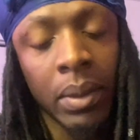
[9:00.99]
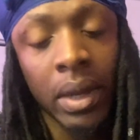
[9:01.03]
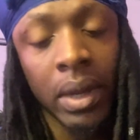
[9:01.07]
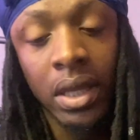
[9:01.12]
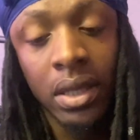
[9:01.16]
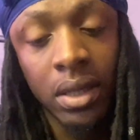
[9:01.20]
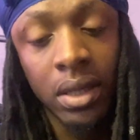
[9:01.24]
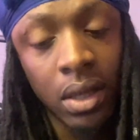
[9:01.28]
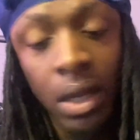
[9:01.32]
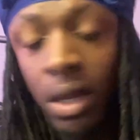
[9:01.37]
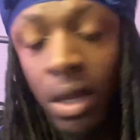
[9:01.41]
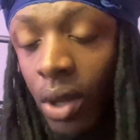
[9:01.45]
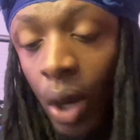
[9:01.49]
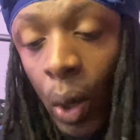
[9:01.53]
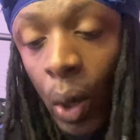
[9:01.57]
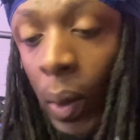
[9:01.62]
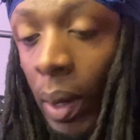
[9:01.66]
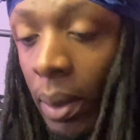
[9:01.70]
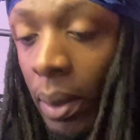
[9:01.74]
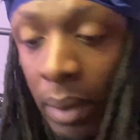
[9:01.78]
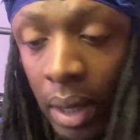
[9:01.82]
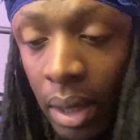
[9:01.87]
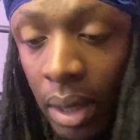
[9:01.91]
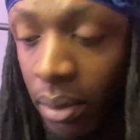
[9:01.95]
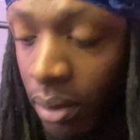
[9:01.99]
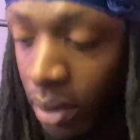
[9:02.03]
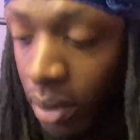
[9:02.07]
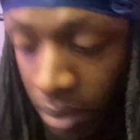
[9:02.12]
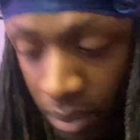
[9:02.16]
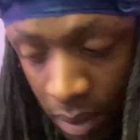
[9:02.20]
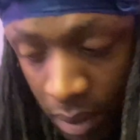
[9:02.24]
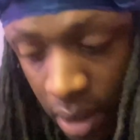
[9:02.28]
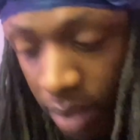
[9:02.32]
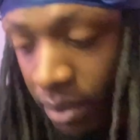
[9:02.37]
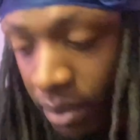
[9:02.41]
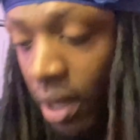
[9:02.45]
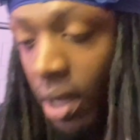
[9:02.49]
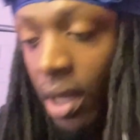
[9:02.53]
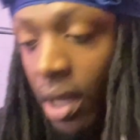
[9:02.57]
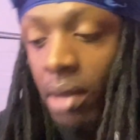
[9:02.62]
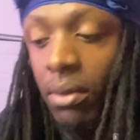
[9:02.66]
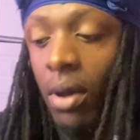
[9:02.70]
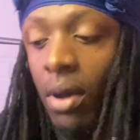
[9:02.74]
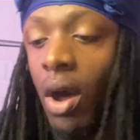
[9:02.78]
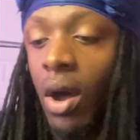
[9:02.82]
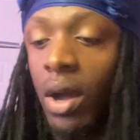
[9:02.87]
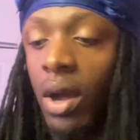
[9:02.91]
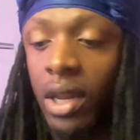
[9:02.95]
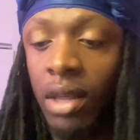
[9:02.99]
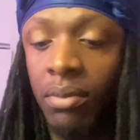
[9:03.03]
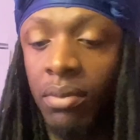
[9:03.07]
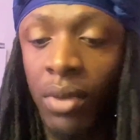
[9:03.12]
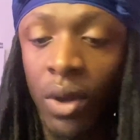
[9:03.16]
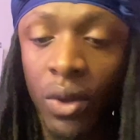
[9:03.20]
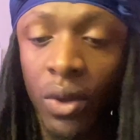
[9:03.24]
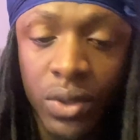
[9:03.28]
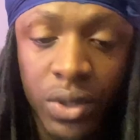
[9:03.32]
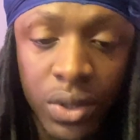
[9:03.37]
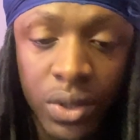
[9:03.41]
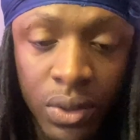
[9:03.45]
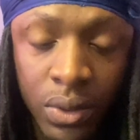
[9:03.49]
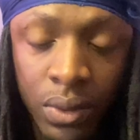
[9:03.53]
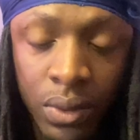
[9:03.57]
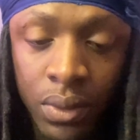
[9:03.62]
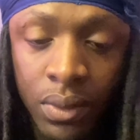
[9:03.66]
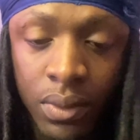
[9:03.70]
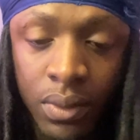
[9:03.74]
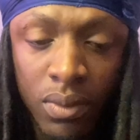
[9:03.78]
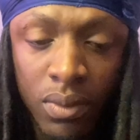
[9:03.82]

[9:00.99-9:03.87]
me to be all emotional